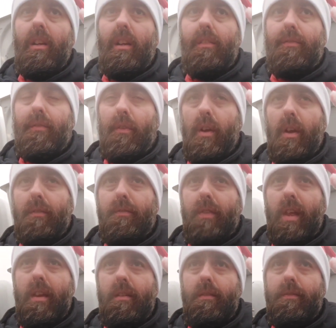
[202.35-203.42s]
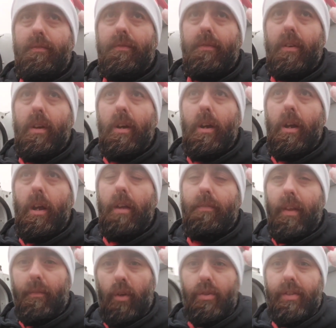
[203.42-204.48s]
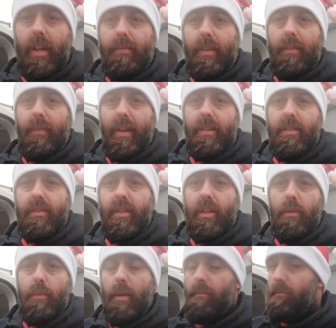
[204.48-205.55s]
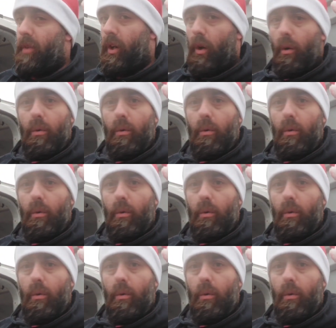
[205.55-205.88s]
If they've got safety features in them, then